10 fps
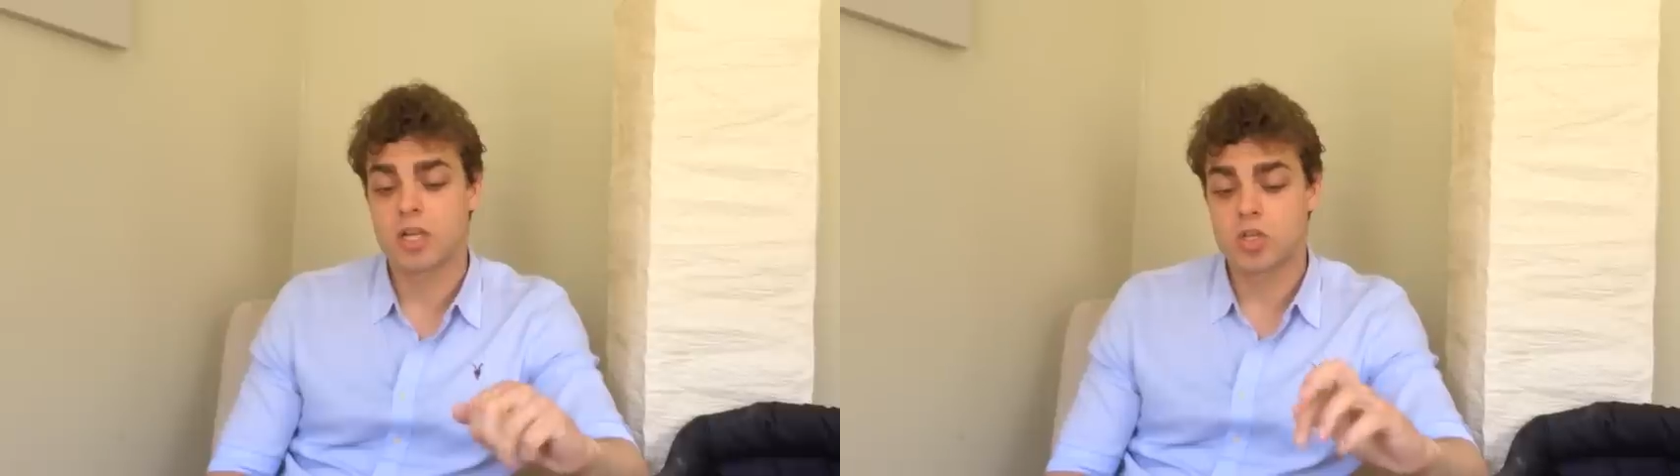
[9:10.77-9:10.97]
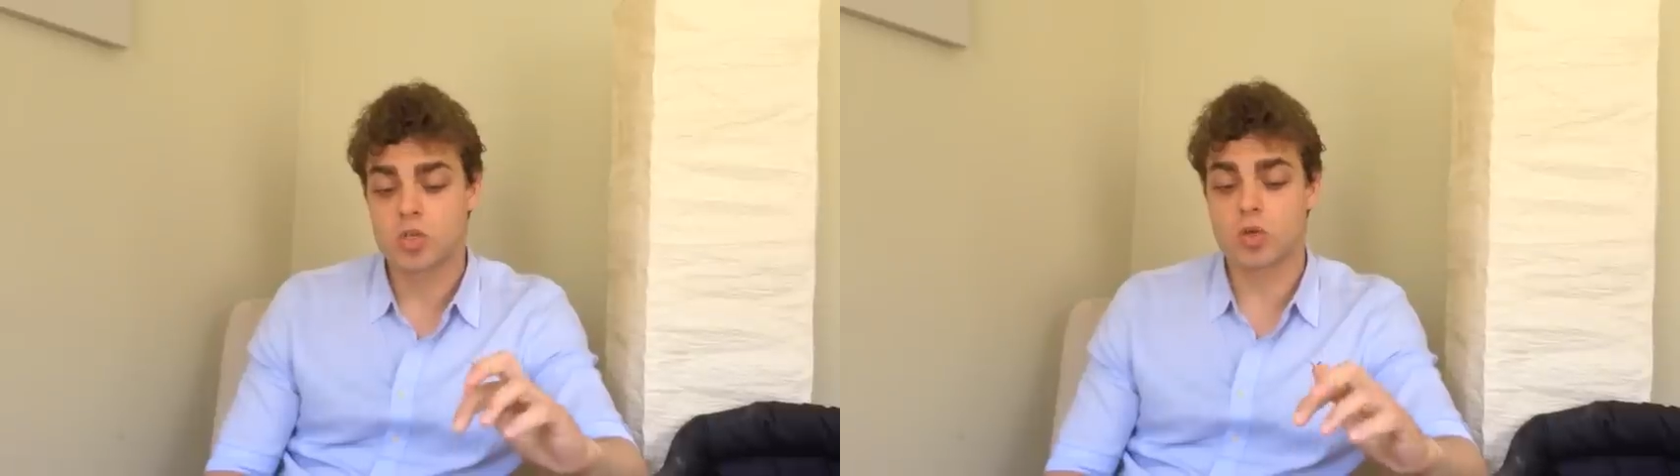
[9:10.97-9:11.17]

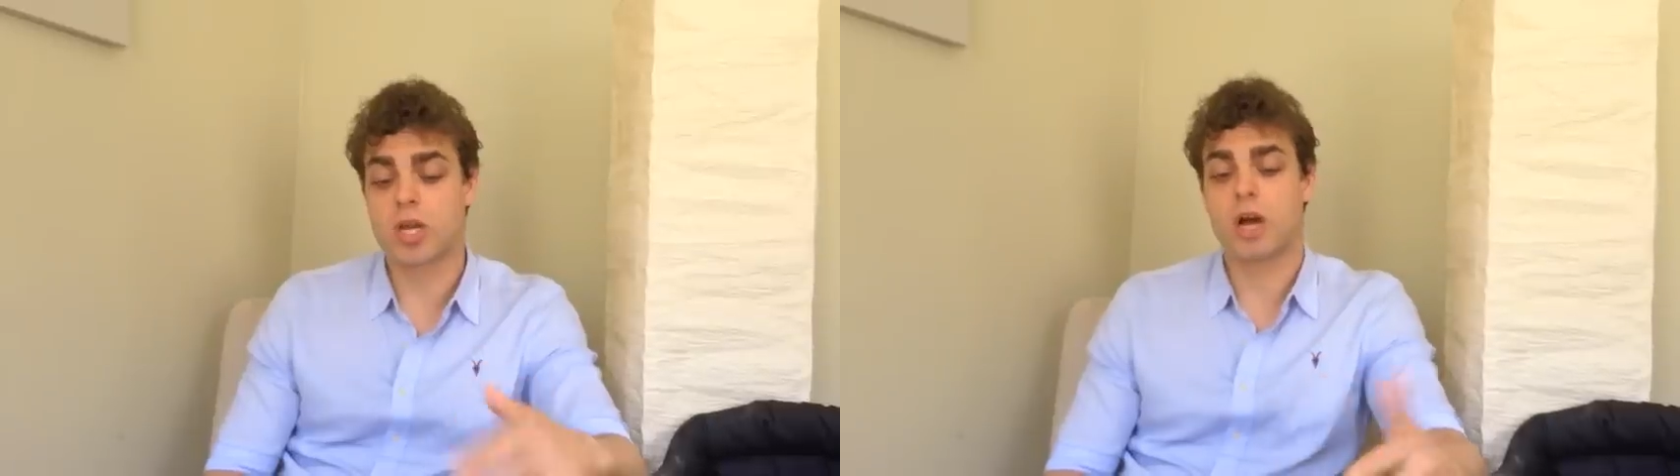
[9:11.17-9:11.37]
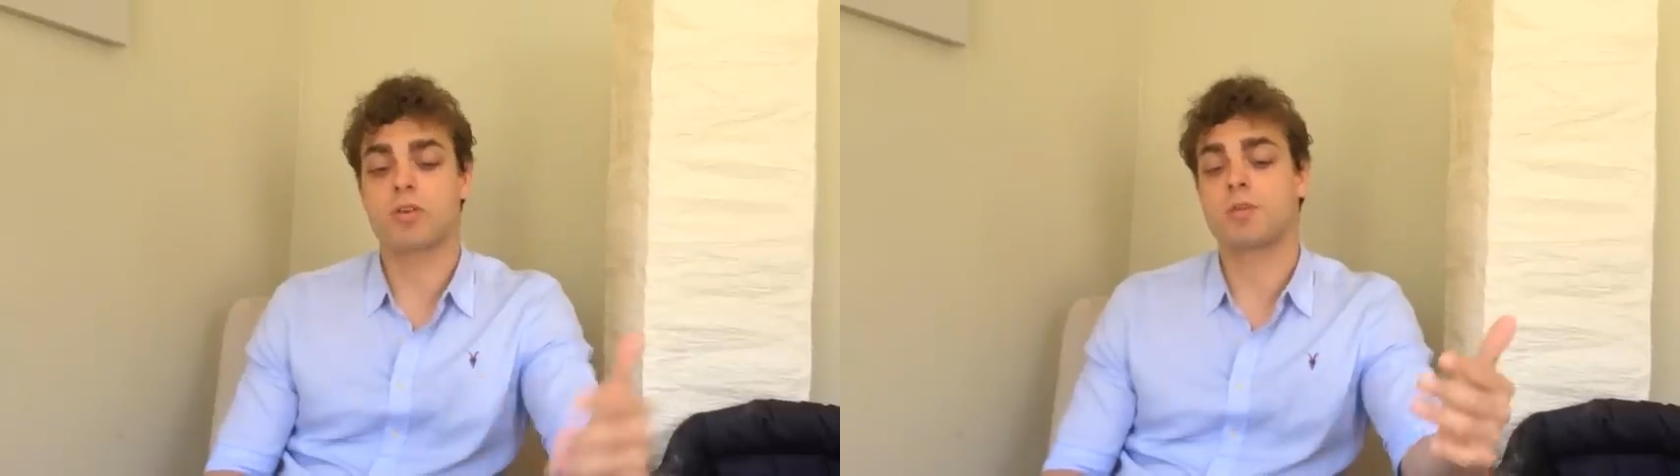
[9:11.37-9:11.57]
So
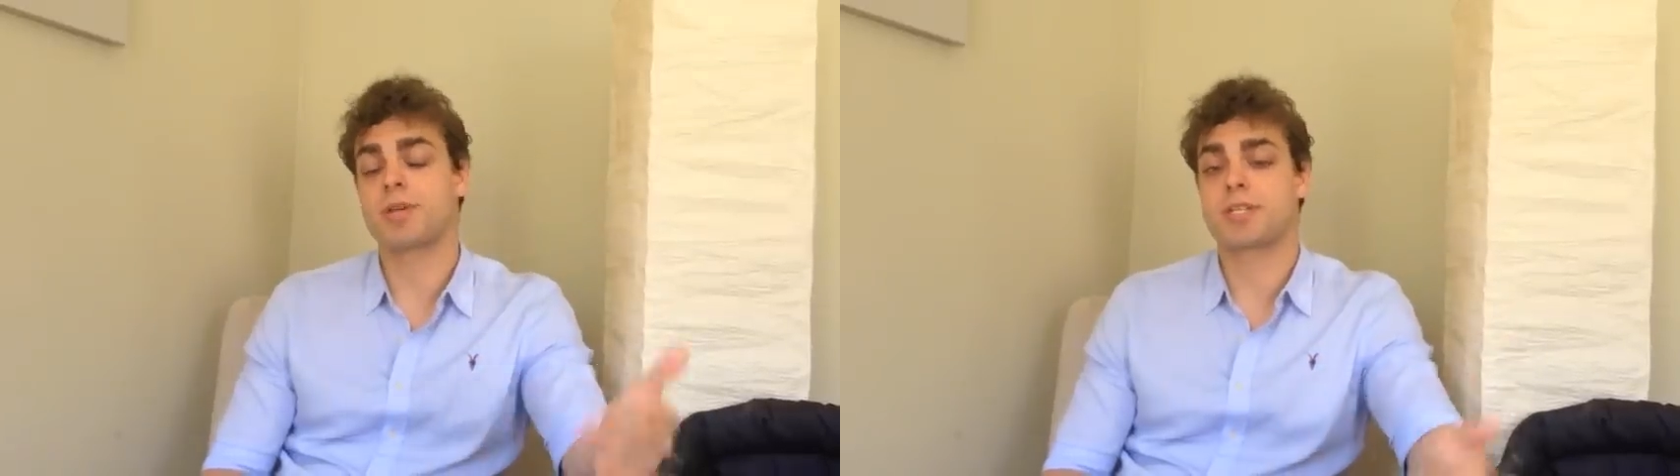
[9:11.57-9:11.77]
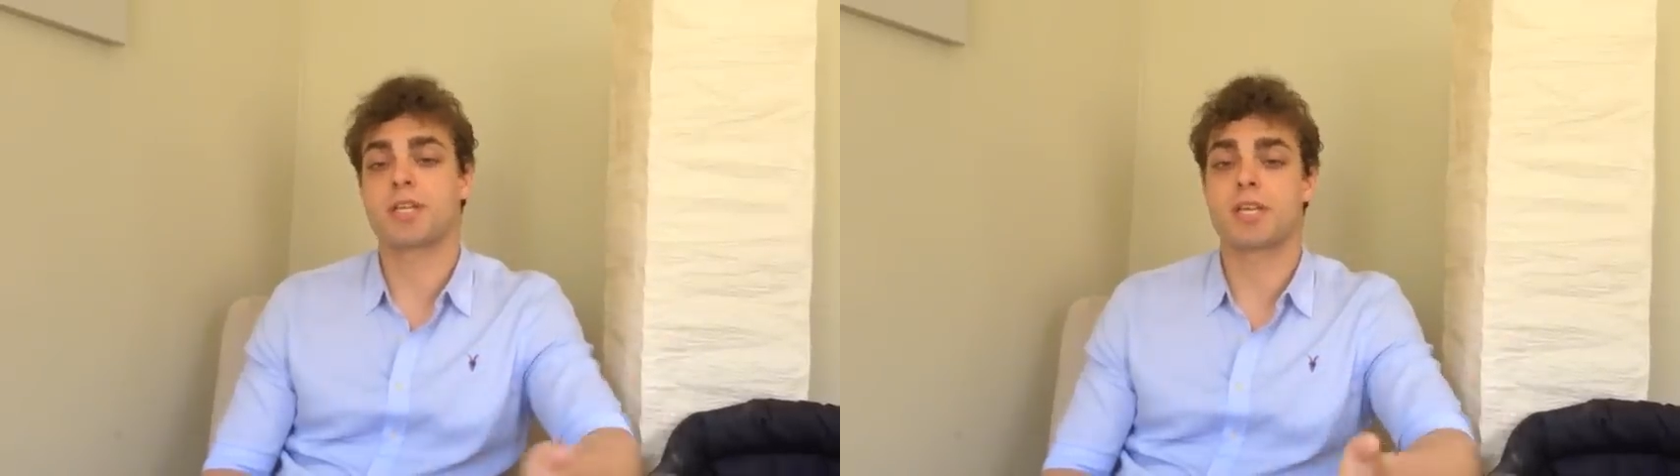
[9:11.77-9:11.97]
now the
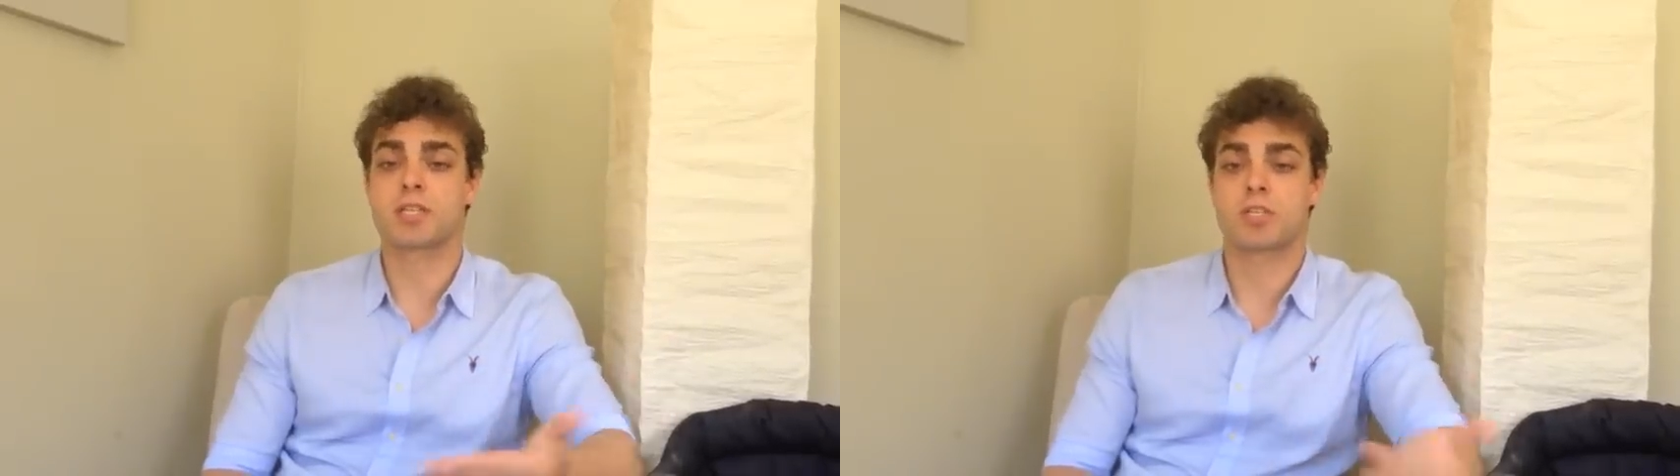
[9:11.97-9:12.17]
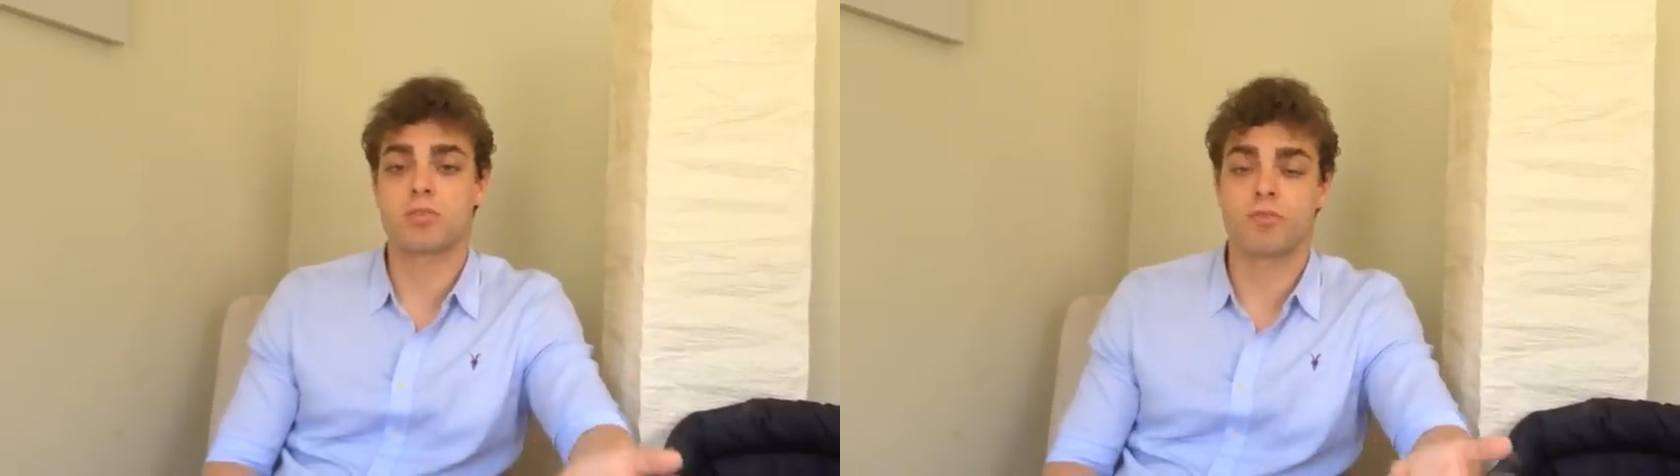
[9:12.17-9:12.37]
best
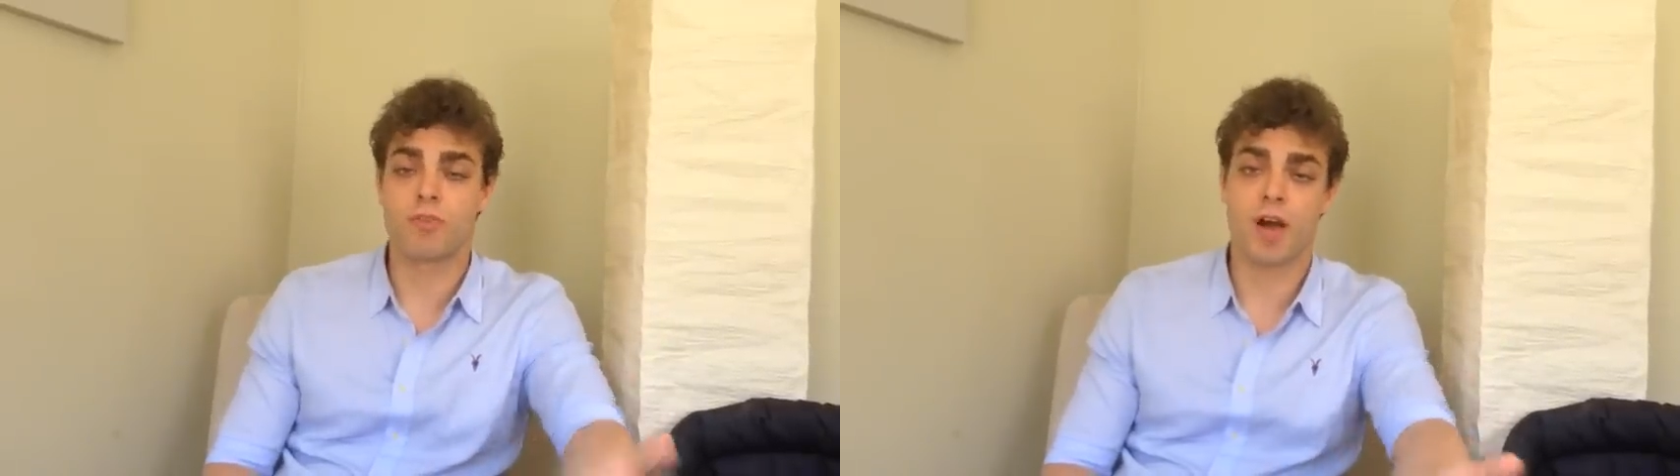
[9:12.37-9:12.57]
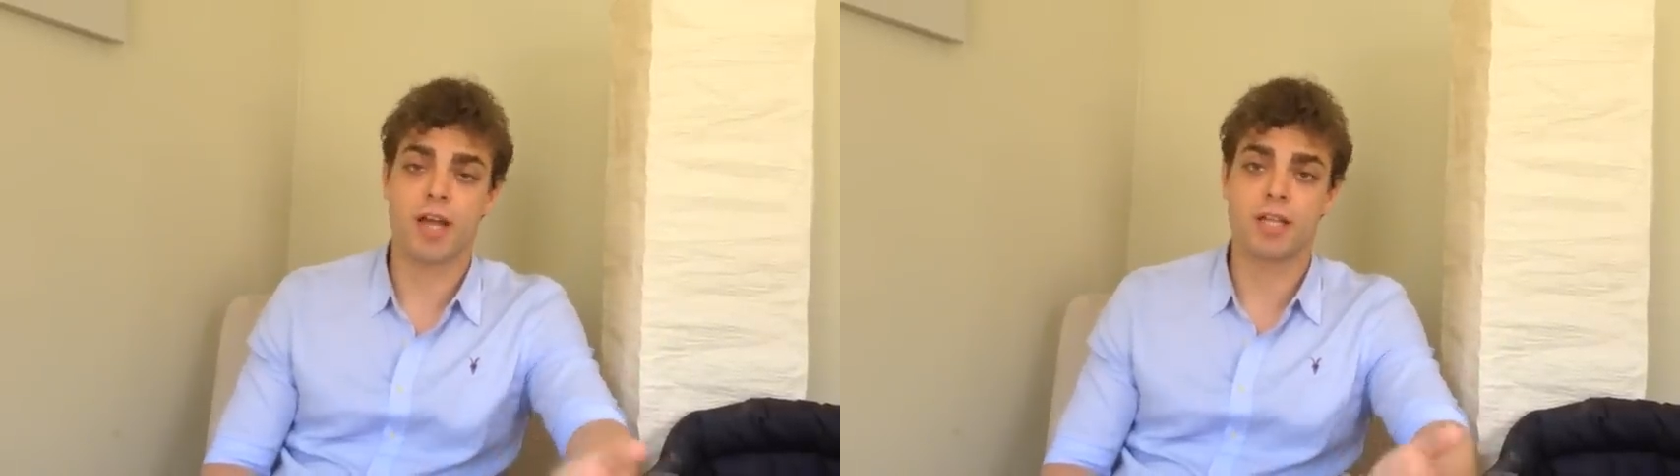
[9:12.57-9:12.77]
things to
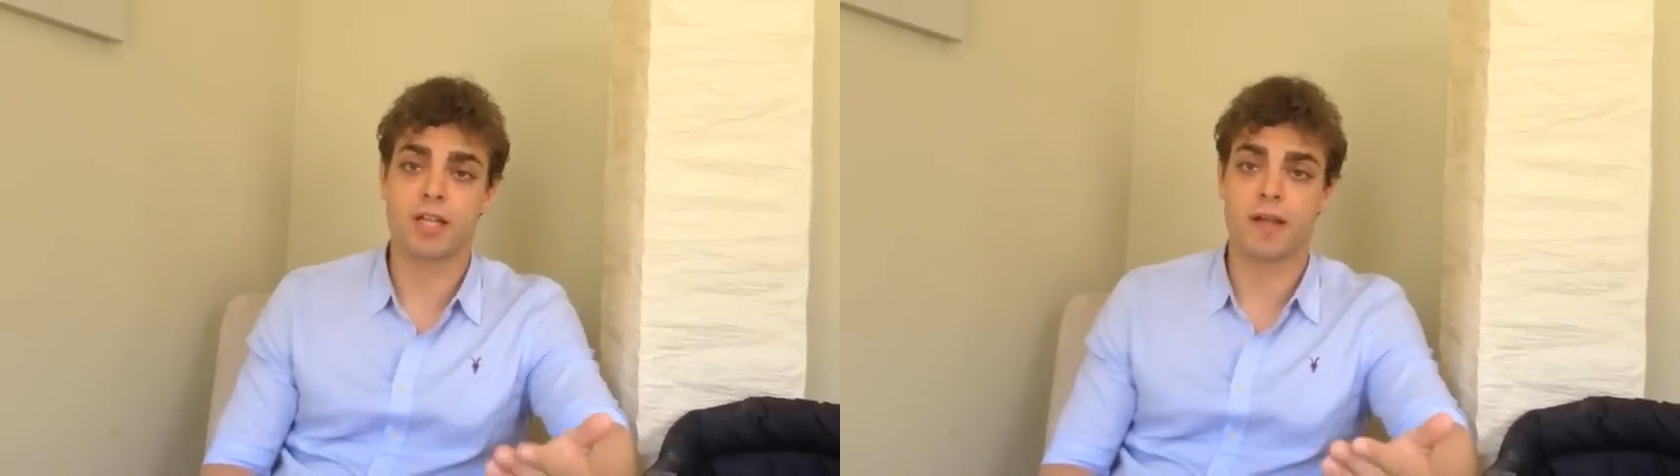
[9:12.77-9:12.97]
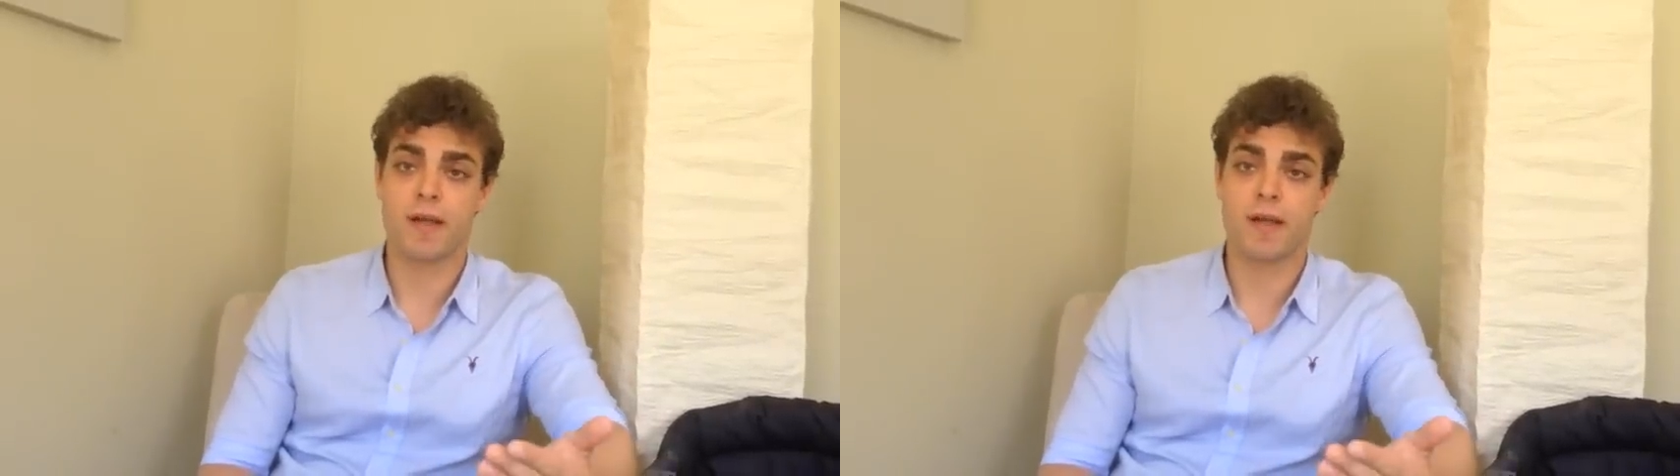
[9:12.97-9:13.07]
find